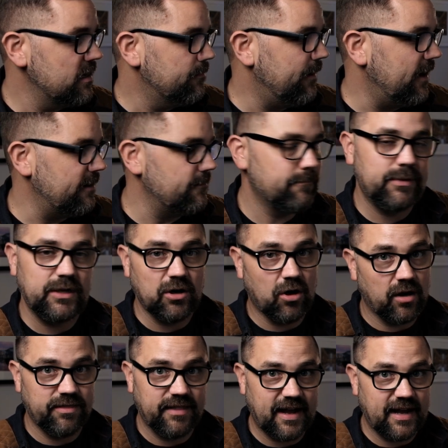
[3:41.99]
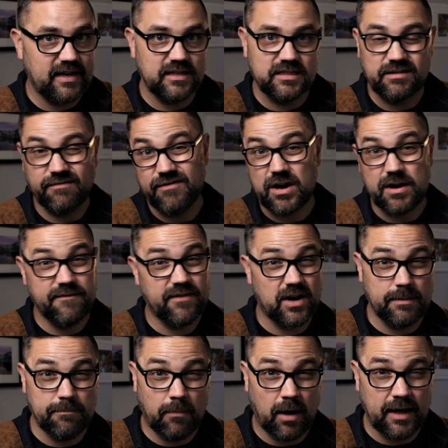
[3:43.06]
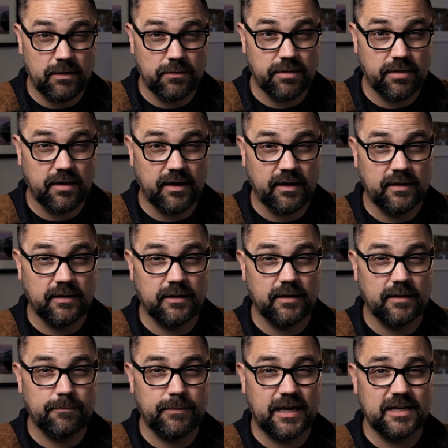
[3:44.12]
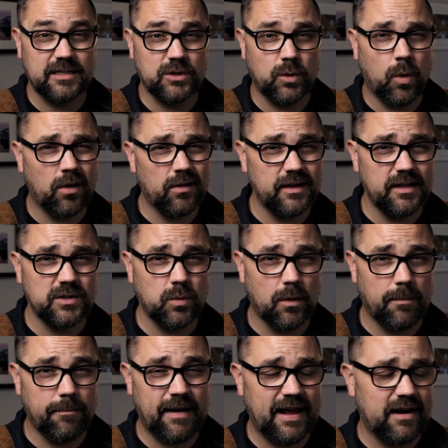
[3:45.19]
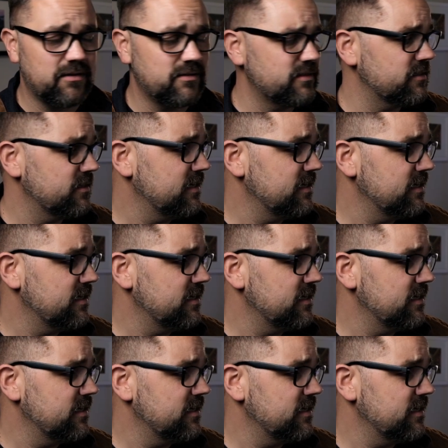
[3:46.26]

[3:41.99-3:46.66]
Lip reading: but beyond that, it's a very, very minor thing, because quality is what matters.